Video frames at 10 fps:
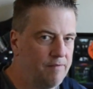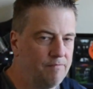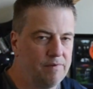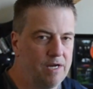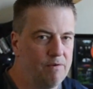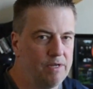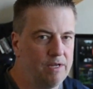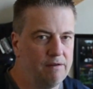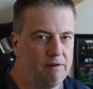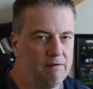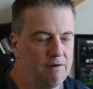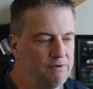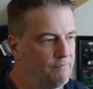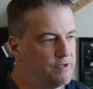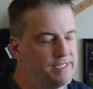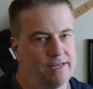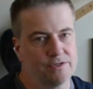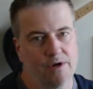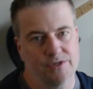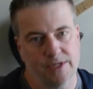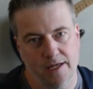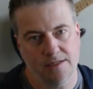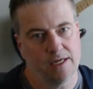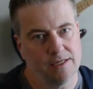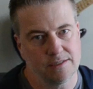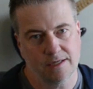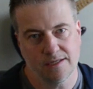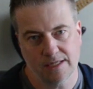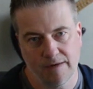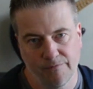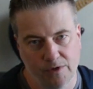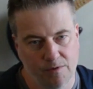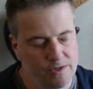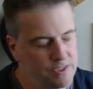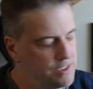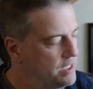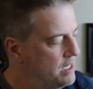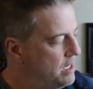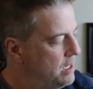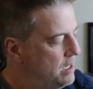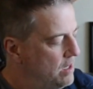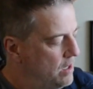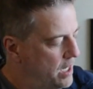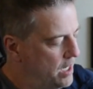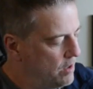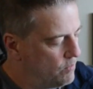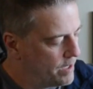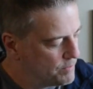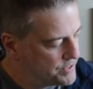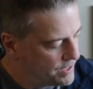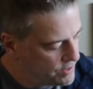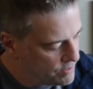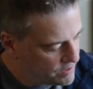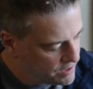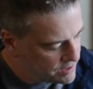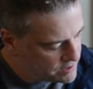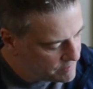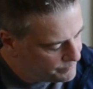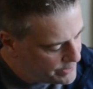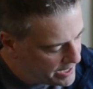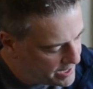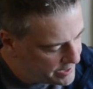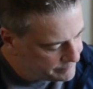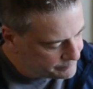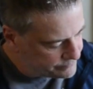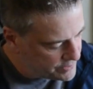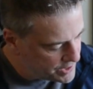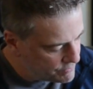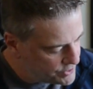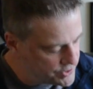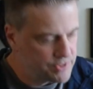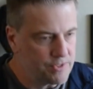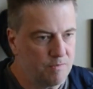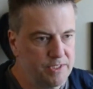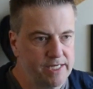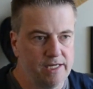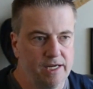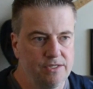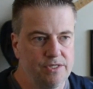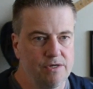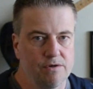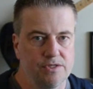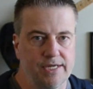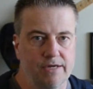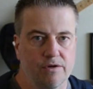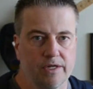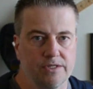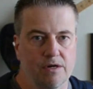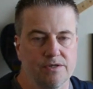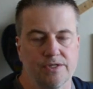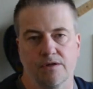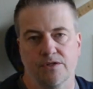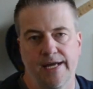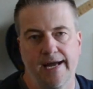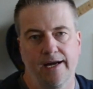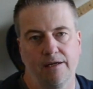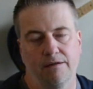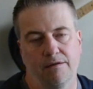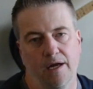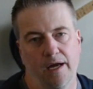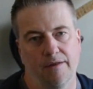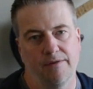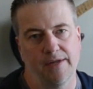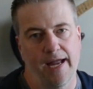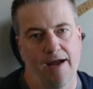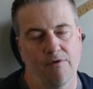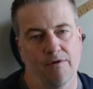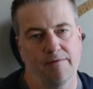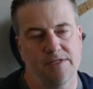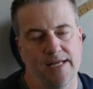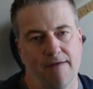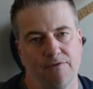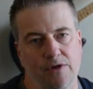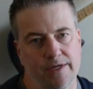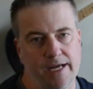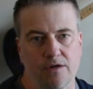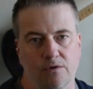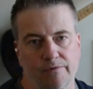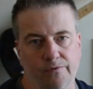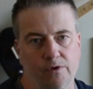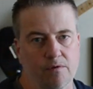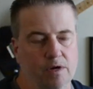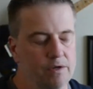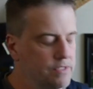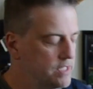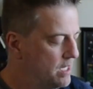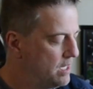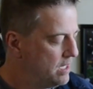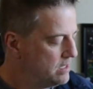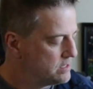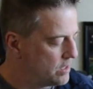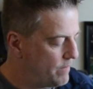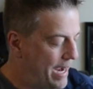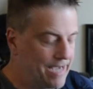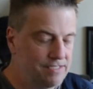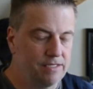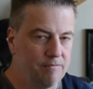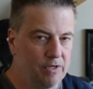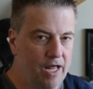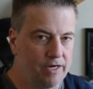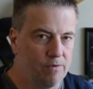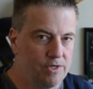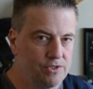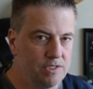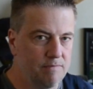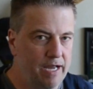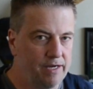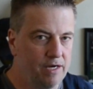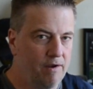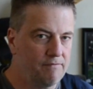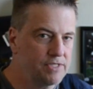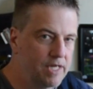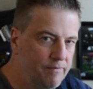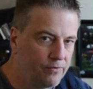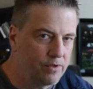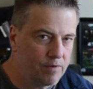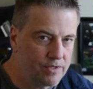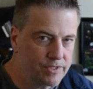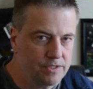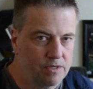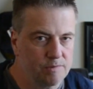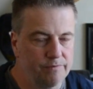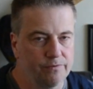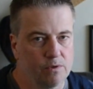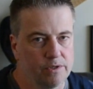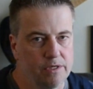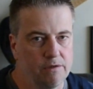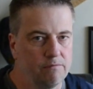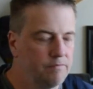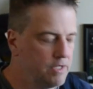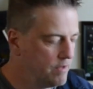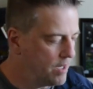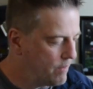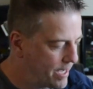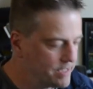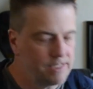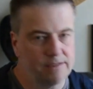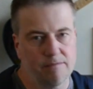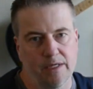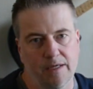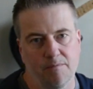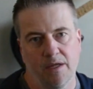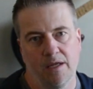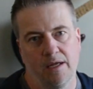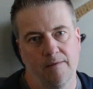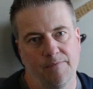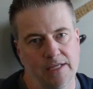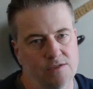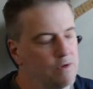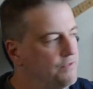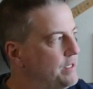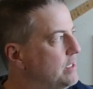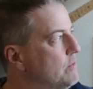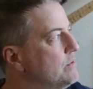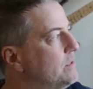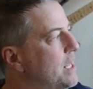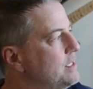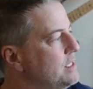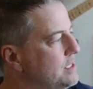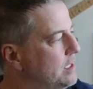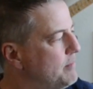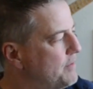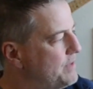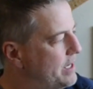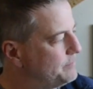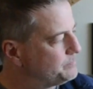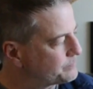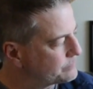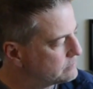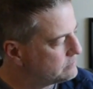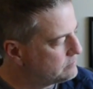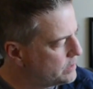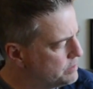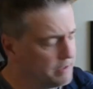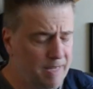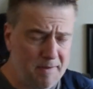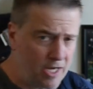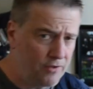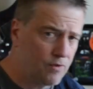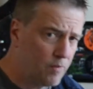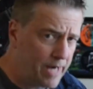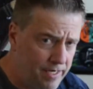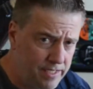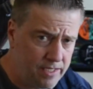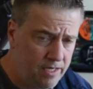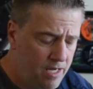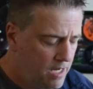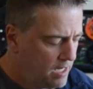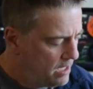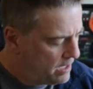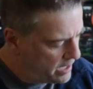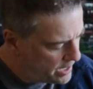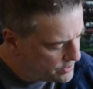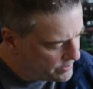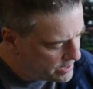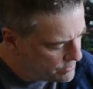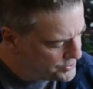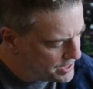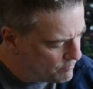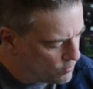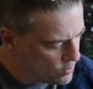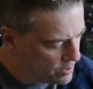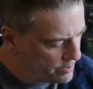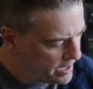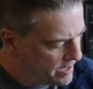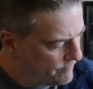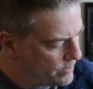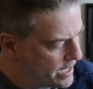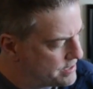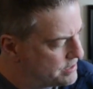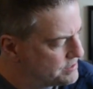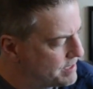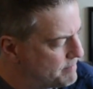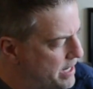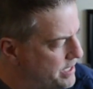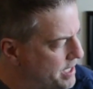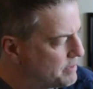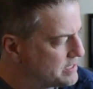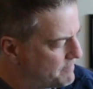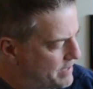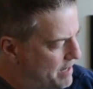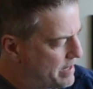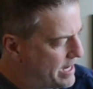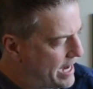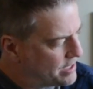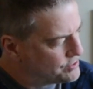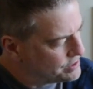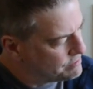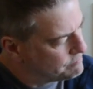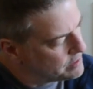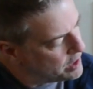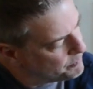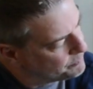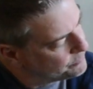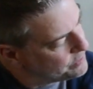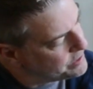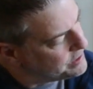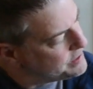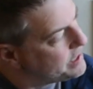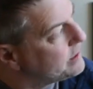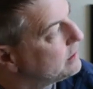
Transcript: in different towns across the United States can set up Floyd Roses. What I will tell you is, don't just assume taking it to your standard Guitar Center tech that they have on staff there can handle a Floyd Rose. So ask them a lot of questions about, have you set up Floyd Rose guitars before? Do you know how to set them up? That sort of thing. Go into a lot of detail about that. But let me go through what I did, and you can understand more what I did to set mine up, because I've got my action, pretty dang